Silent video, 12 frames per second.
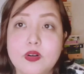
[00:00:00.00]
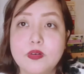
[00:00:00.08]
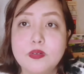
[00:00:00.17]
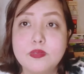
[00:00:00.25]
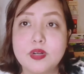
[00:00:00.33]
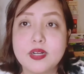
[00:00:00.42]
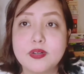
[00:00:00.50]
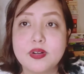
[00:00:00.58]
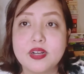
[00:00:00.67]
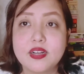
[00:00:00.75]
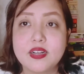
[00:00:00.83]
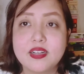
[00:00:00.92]
Oh
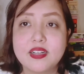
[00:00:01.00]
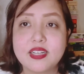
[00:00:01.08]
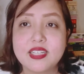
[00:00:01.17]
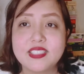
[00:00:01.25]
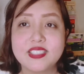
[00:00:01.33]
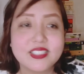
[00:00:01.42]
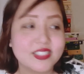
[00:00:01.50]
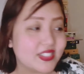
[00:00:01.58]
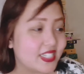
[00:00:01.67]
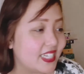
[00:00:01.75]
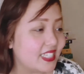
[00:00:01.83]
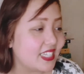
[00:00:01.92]
wow, I just
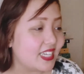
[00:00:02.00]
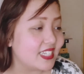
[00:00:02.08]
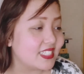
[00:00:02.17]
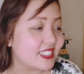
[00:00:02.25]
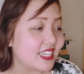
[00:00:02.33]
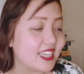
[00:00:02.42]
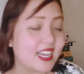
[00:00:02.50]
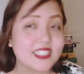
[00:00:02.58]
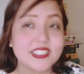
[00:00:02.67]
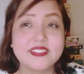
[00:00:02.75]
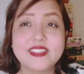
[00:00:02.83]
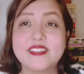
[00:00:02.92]
realized I
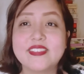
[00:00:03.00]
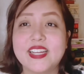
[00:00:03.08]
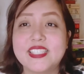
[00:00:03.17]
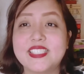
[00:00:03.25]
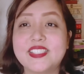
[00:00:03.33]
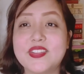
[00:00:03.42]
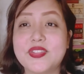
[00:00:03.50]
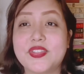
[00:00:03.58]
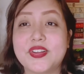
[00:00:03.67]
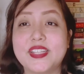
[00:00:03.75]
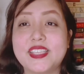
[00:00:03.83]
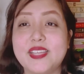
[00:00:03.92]
actually read
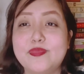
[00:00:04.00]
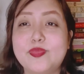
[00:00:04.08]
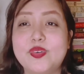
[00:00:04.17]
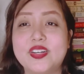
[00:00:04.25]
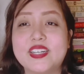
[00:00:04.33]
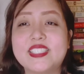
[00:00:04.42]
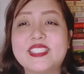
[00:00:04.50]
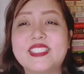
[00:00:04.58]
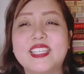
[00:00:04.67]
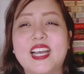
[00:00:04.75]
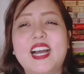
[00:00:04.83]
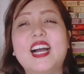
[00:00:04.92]
30 books.